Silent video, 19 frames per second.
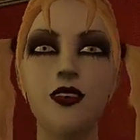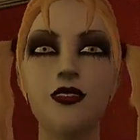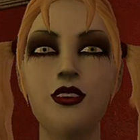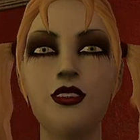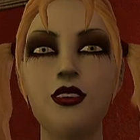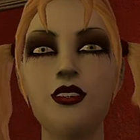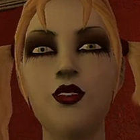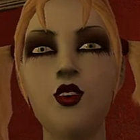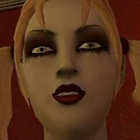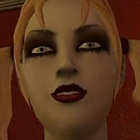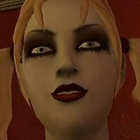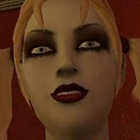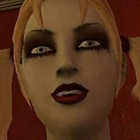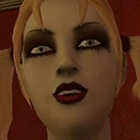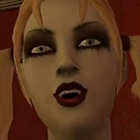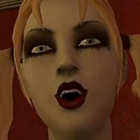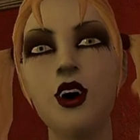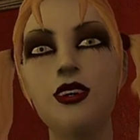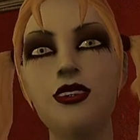I promise this
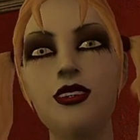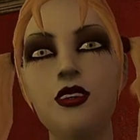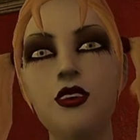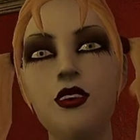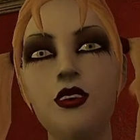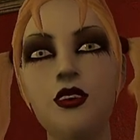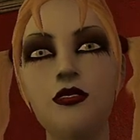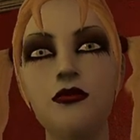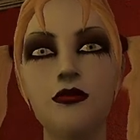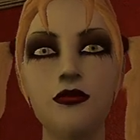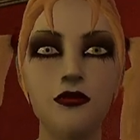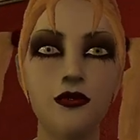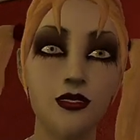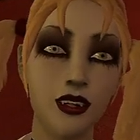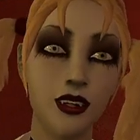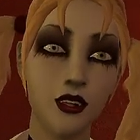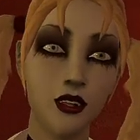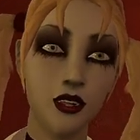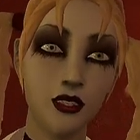won't take long.
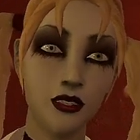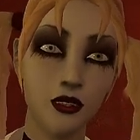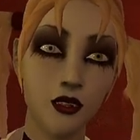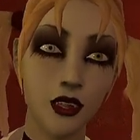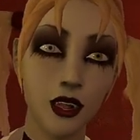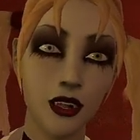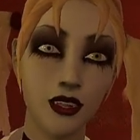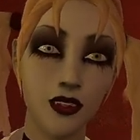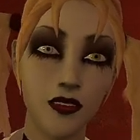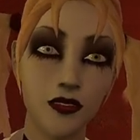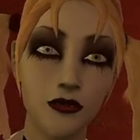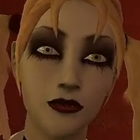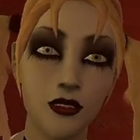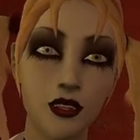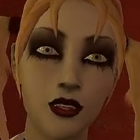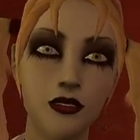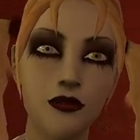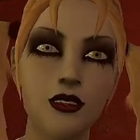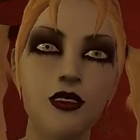Take this
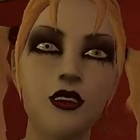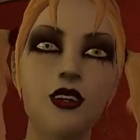knife.